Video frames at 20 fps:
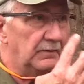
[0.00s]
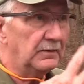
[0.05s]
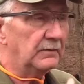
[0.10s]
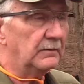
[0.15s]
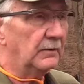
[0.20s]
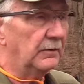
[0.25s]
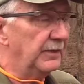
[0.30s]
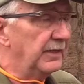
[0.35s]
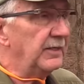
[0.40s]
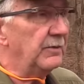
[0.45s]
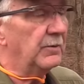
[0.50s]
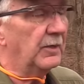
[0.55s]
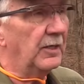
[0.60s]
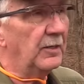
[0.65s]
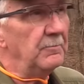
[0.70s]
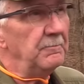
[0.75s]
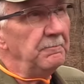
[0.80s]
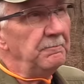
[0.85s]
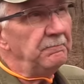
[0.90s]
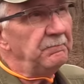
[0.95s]
or
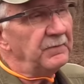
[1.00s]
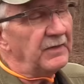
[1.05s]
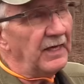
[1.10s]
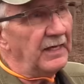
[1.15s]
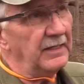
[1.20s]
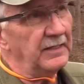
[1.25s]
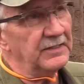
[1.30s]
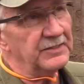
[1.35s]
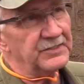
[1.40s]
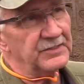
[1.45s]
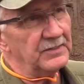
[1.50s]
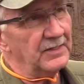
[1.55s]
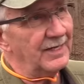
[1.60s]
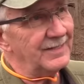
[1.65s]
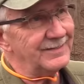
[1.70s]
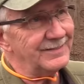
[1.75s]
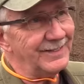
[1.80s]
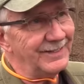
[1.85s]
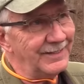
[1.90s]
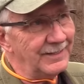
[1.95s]
anywhere, and it's
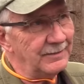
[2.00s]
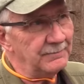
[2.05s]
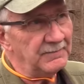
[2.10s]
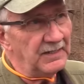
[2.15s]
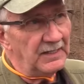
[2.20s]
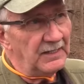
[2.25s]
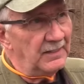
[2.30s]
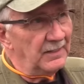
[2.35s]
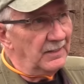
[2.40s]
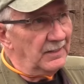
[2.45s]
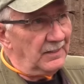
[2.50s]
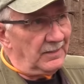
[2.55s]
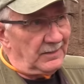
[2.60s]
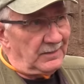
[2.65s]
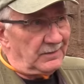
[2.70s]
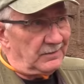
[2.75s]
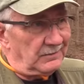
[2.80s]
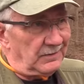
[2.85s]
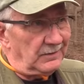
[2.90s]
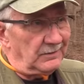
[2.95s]

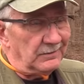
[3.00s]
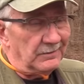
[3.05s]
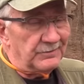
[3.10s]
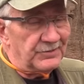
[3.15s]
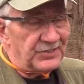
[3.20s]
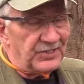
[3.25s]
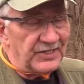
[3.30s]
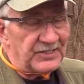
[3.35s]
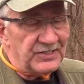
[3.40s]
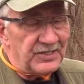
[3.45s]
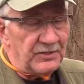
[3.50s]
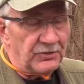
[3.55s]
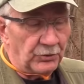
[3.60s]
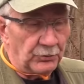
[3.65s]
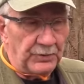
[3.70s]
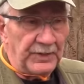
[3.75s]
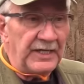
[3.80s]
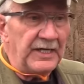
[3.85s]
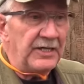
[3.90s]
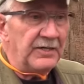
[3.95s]

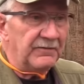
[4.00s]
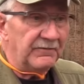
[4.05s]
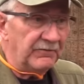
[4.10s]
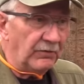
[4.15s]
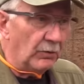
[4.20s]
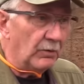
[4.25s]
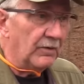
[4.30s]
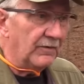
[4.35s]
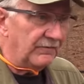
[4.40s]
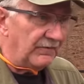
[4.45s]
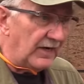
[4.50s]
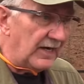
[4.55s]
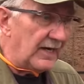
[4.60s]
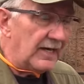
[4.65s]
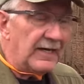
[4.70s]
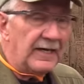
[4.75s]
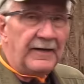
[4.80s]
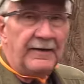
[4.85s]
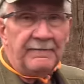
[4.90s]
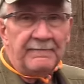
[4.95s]
1963 or 64 or
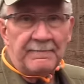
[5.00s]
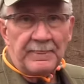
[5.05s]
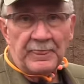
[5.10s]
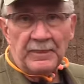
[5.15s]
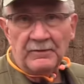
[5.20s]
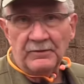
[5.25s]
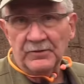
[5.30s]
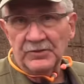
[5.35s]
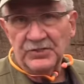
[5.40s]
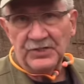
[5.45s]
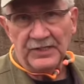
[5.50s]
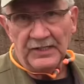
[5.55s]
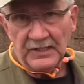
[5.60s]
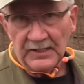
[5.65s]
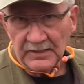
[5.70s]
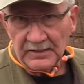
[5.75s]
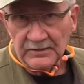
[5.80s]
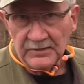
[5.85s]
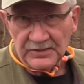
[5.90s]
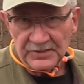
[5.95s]
65 or
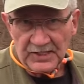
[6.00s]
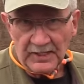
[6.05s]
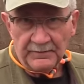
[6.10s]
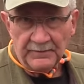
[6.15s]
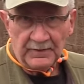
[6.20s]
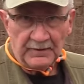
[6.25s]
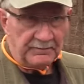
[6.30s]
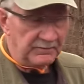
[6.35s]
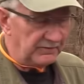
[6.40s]
66 or something